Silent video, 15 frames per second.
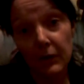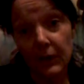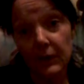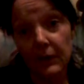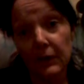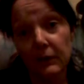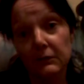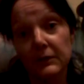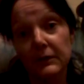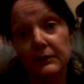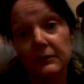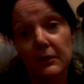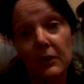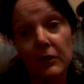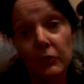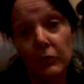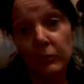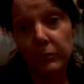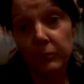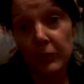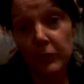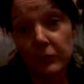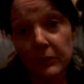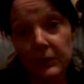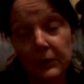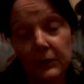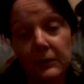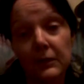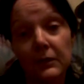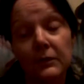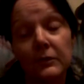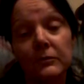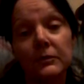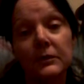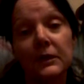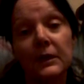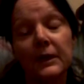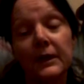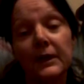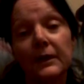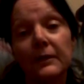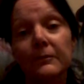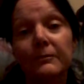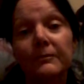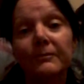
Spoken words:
I guess that's the whole point of the whole thing.